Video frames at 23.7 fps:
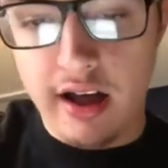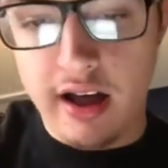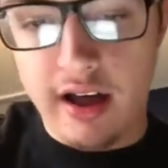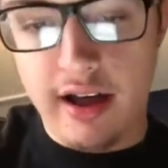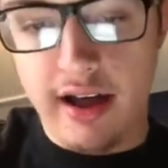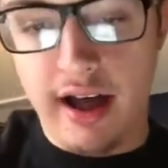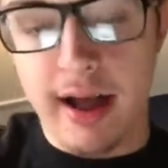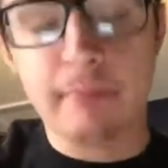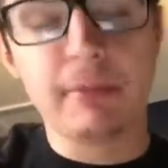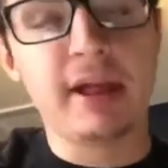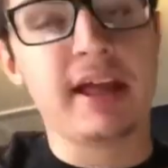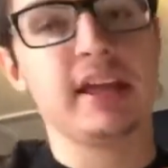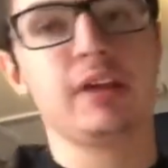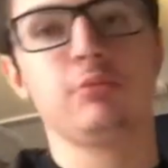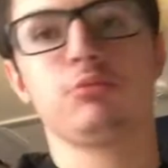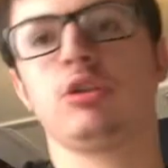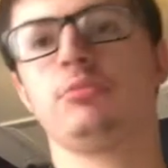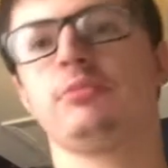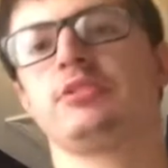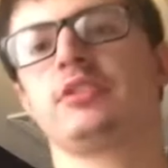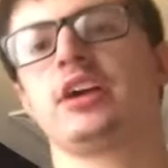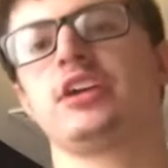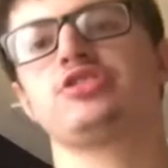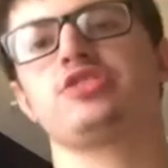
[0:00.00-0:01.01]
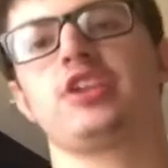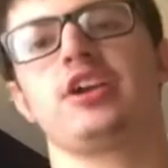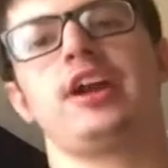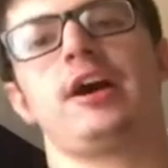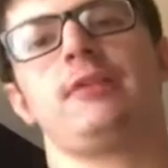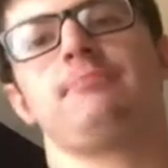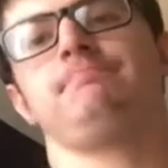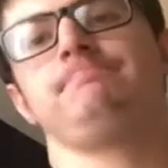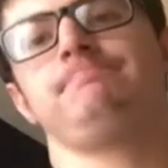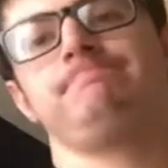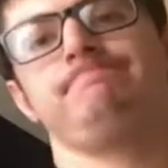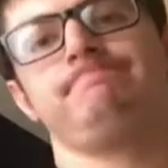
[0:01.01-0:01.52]
I'm liking Roman Reigns right now.
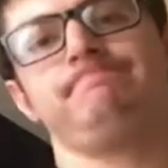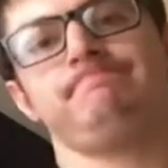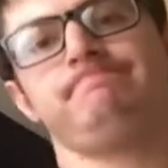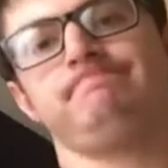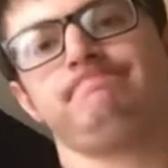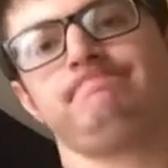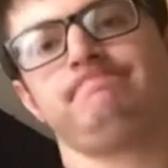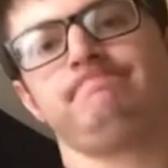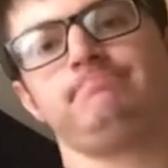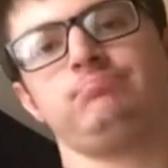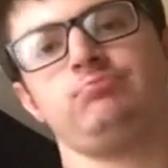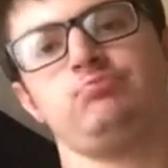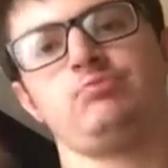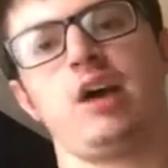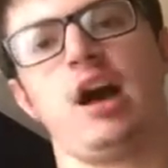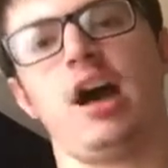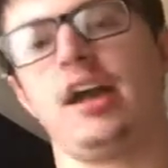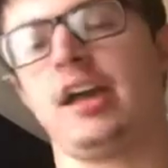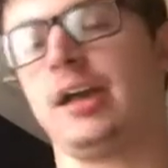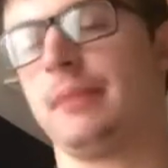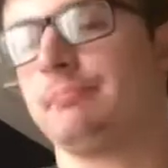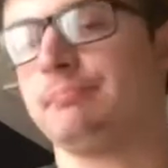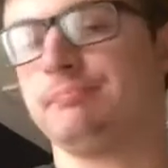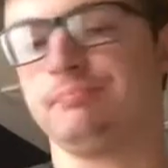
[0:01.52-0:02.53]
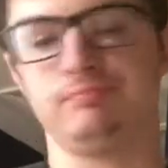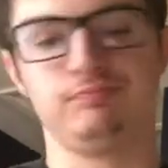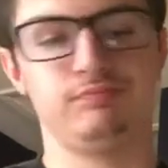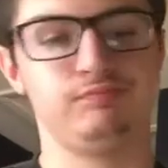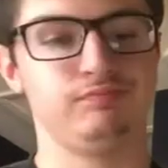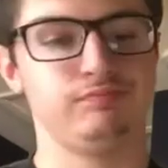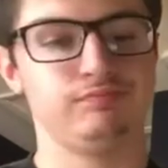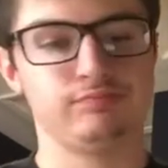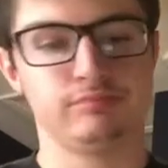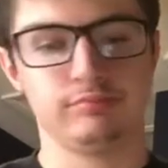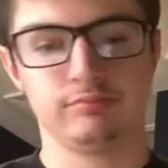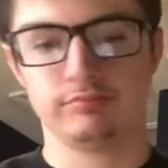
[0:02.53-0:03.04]
I am.
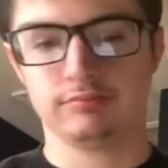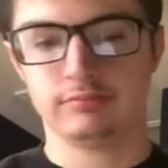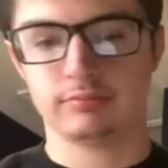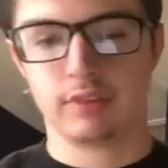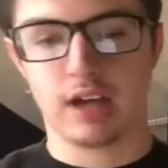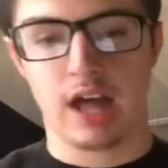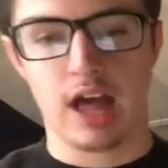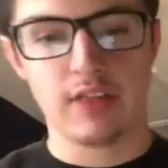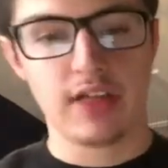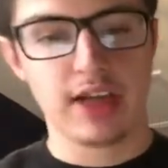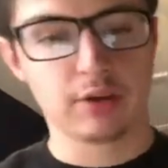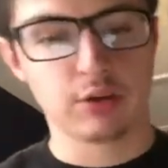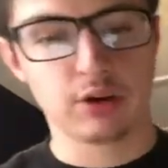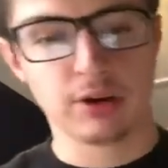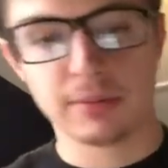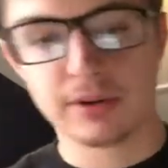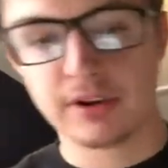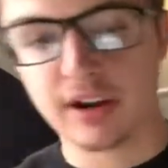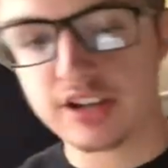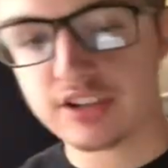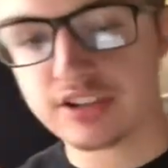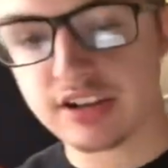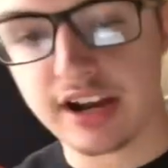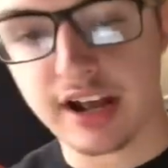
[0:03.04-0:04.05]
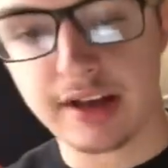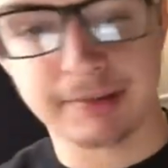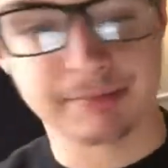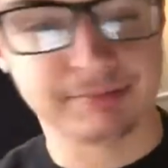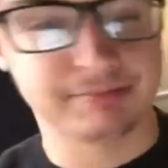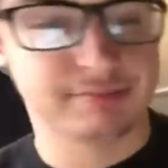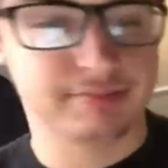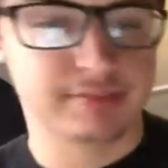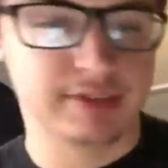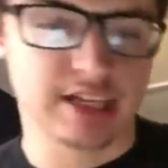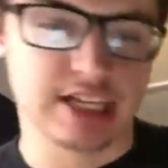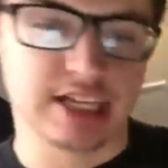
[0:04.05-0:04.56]
I like Roman Reigns right now.
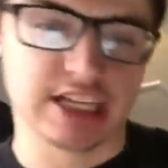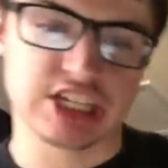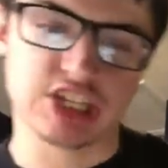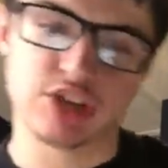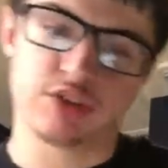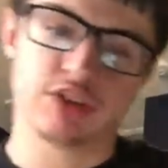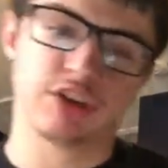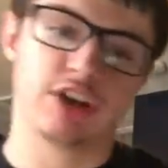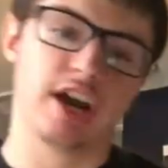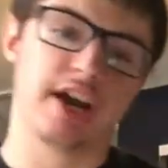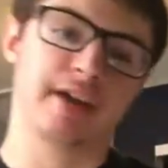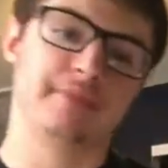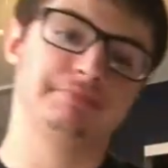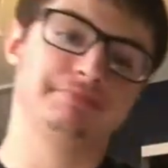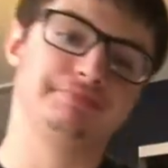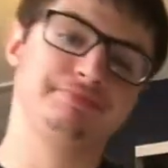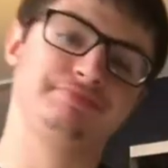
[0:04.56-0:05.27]
He's doing great.